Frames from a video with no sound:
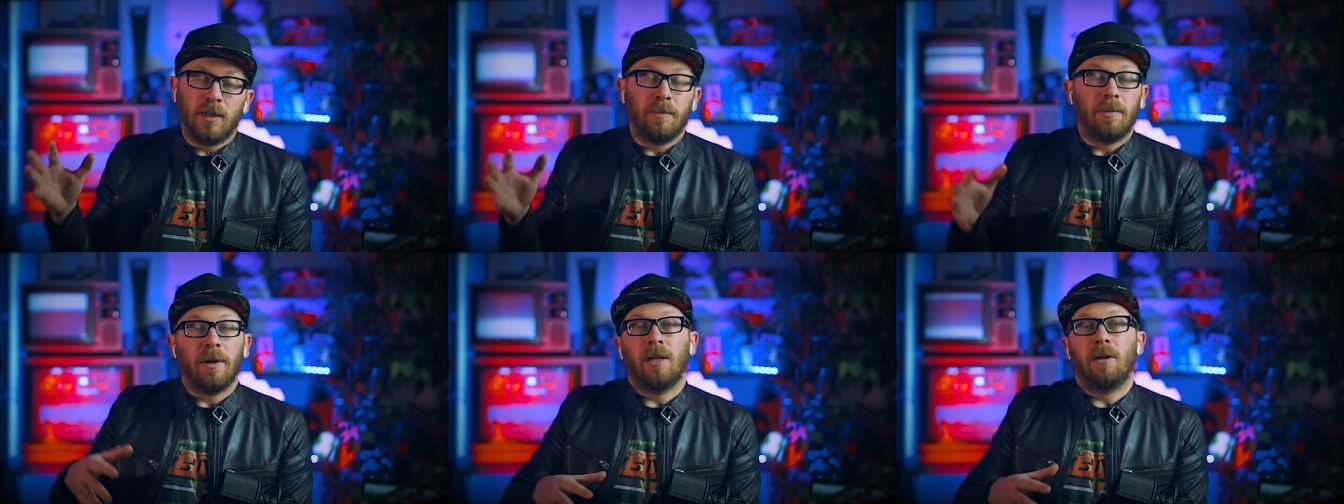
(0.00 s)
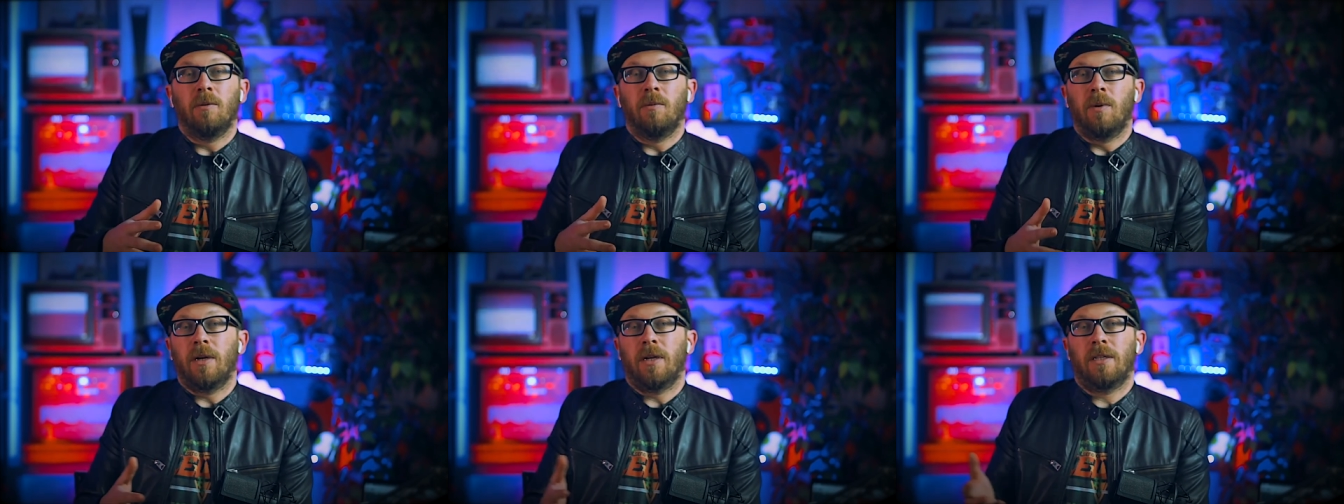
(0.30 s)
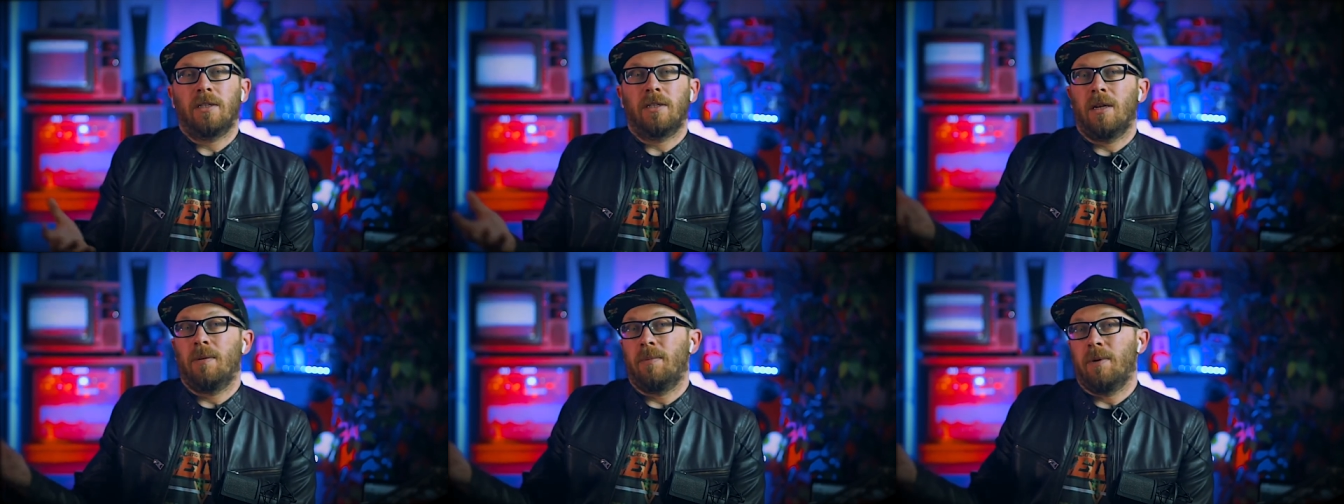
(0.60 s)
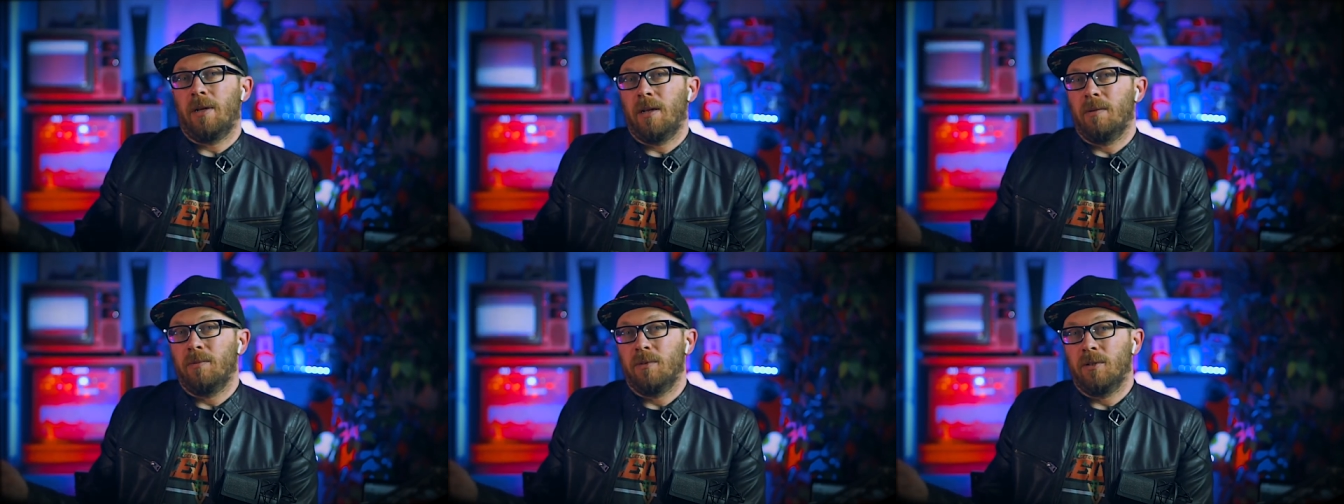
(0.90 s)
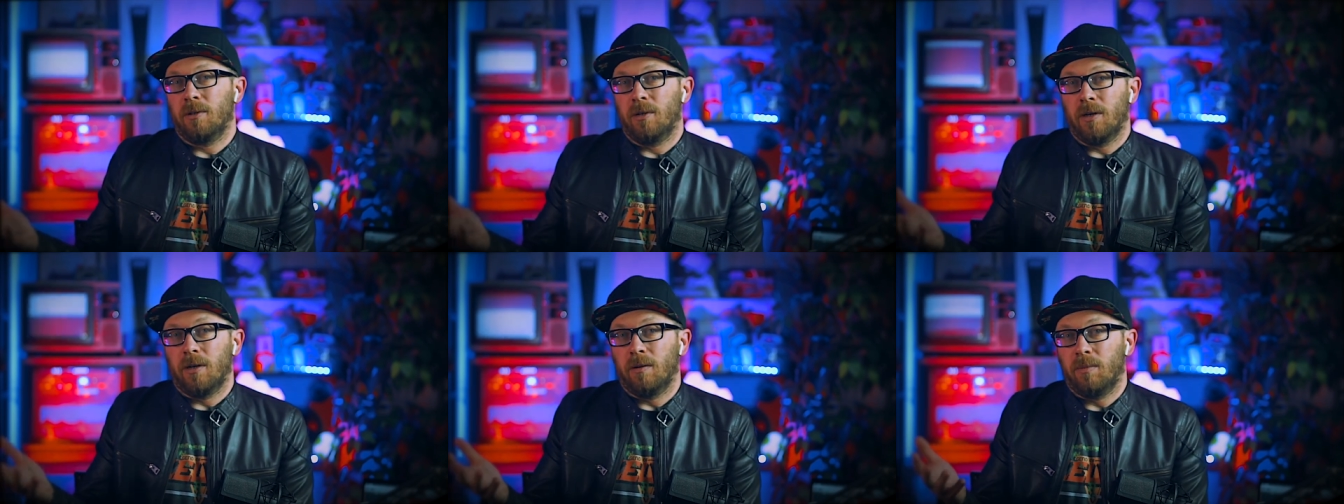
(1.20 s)
depending on what type of games
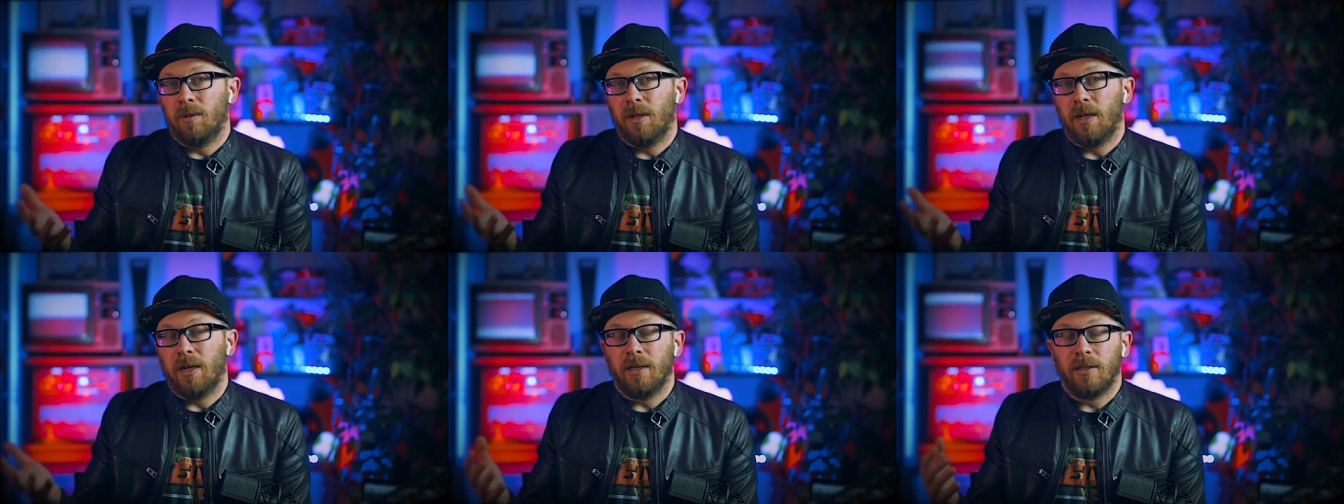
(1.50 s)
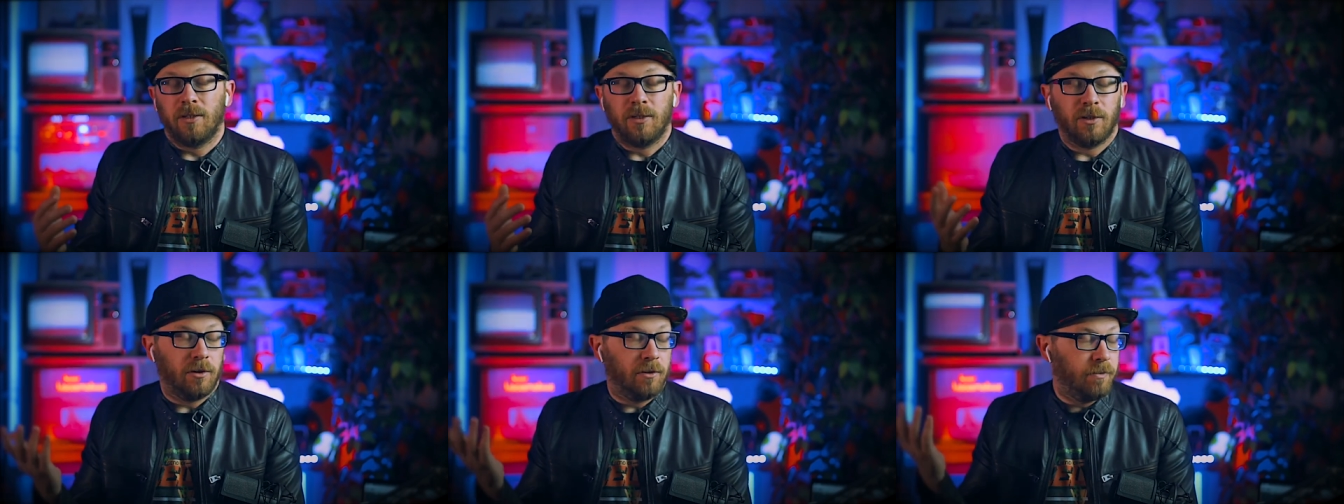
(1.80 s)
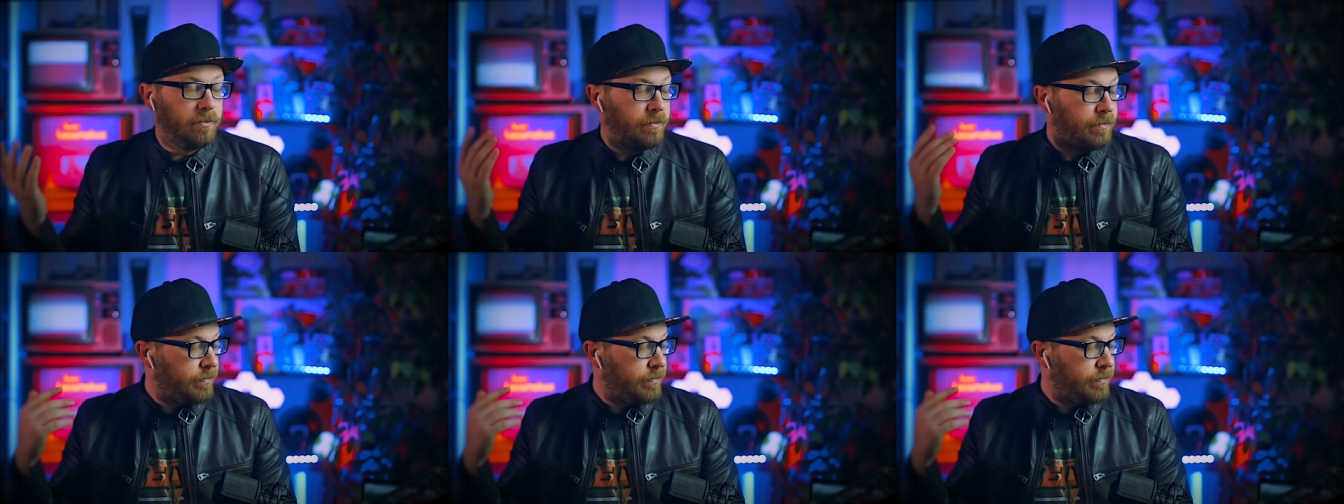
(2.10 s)
you're gonna play. So